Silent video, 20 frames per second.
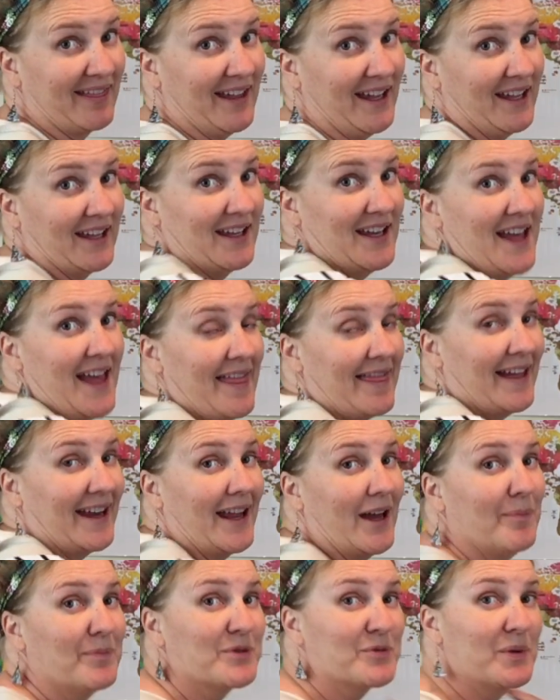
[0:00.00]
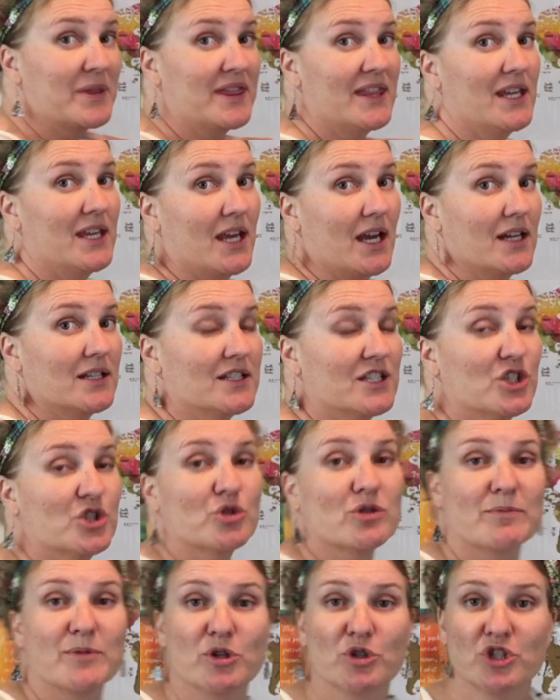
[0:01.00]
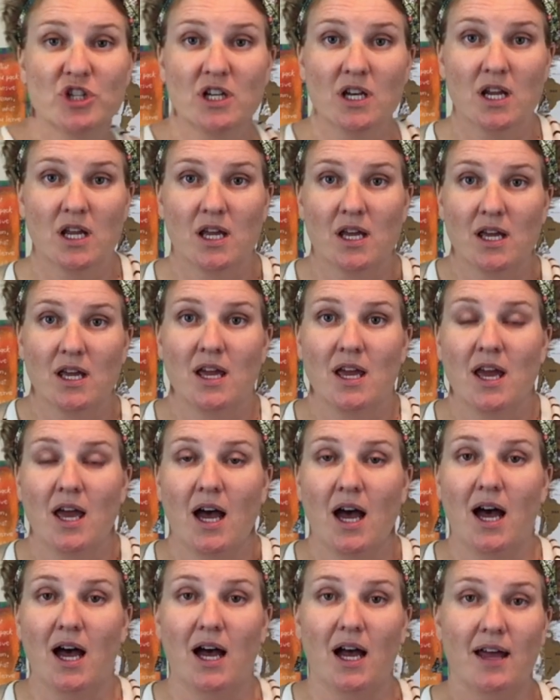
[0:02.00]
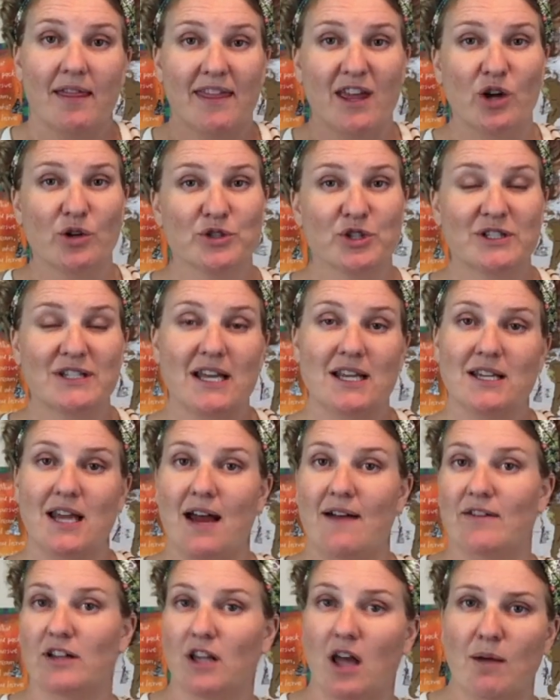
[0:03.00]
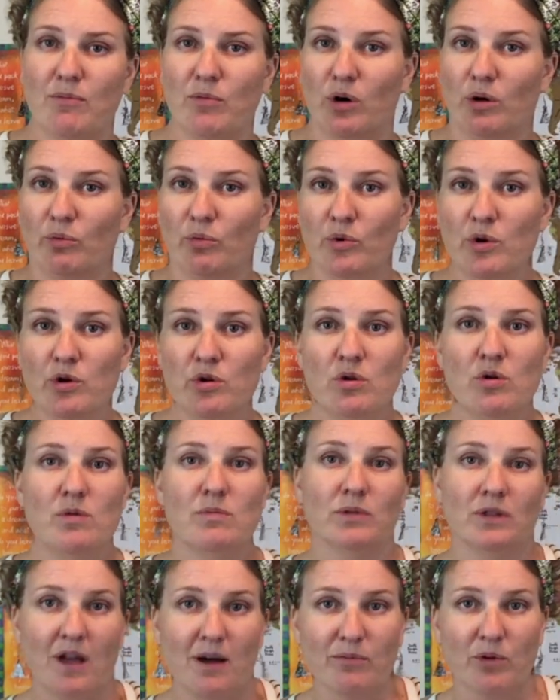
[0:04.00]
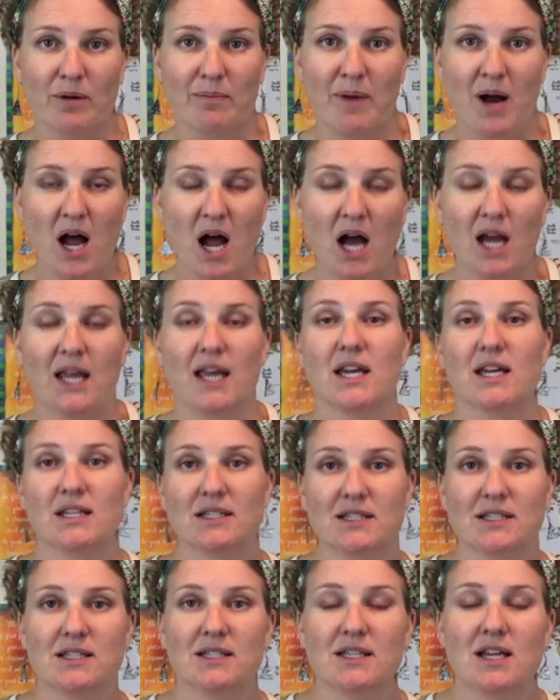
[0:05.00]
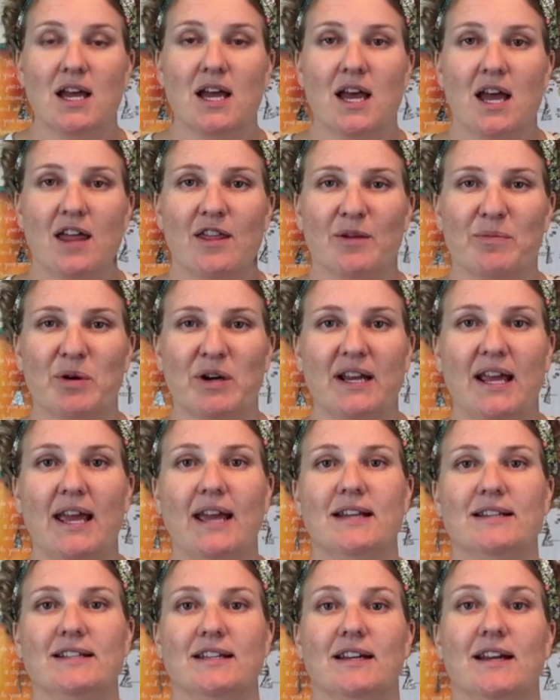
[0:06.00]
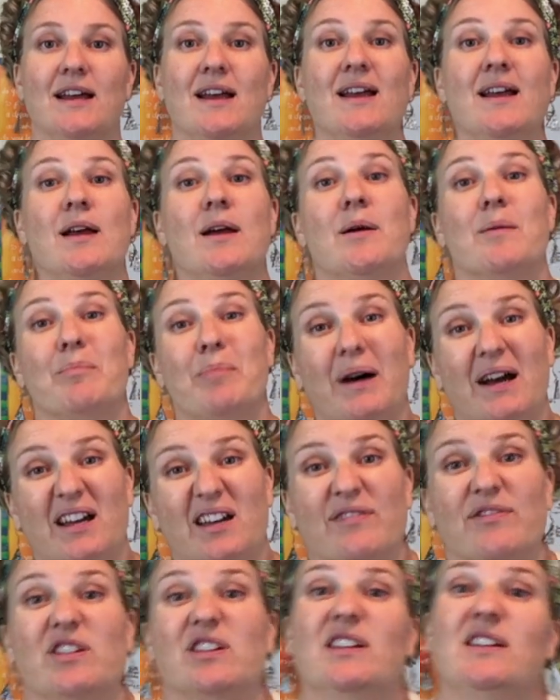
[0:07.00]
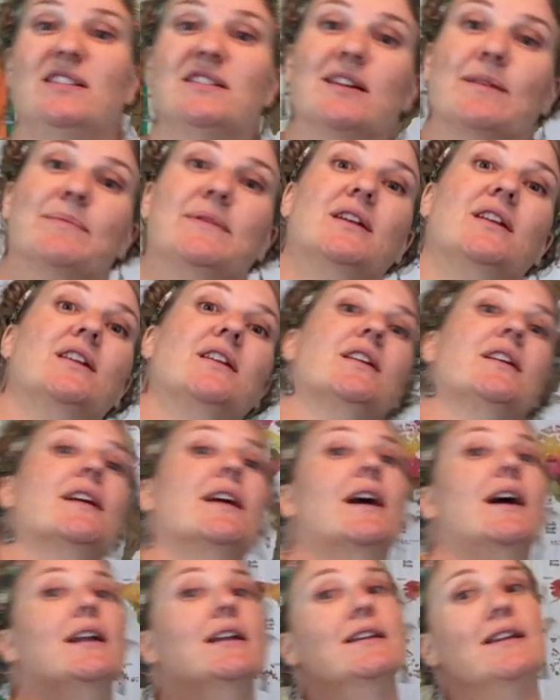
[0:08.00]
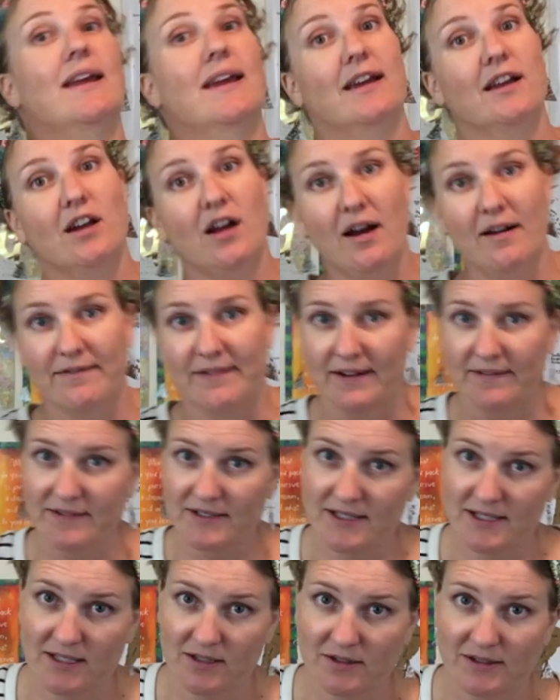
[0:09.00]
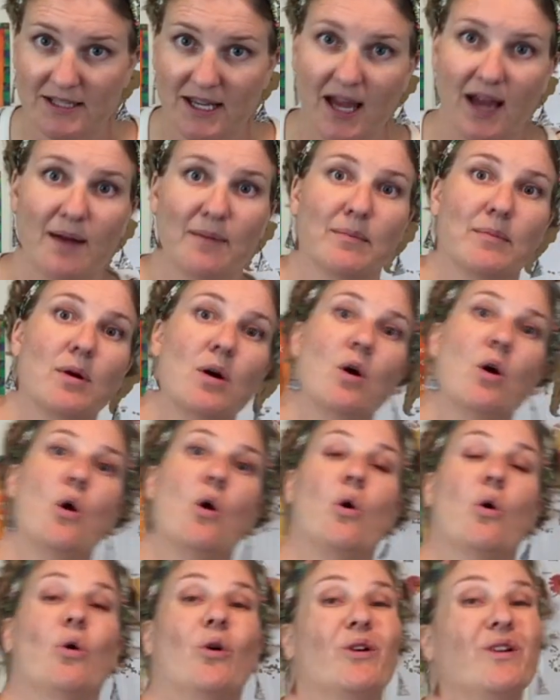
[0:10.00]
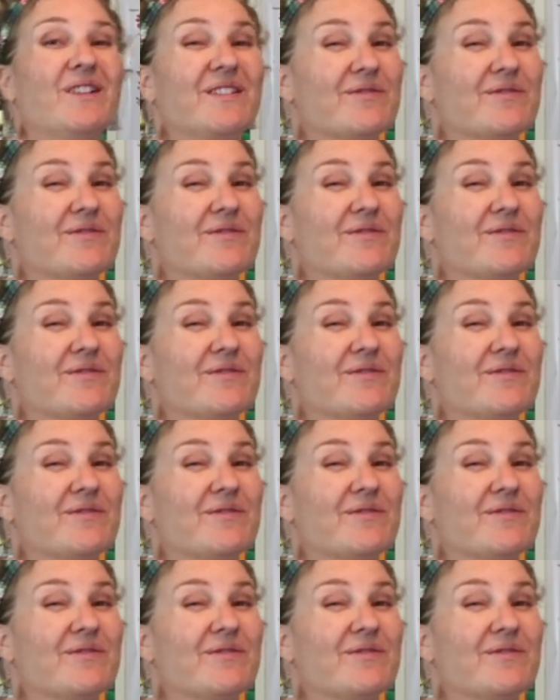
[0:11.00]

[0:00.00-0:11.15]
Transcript: thing, that helps with the distribution. They also tend to have a lot more room, a lot more pockets. They're pretty handy. But if you need something, you gotta take it off every single time. Or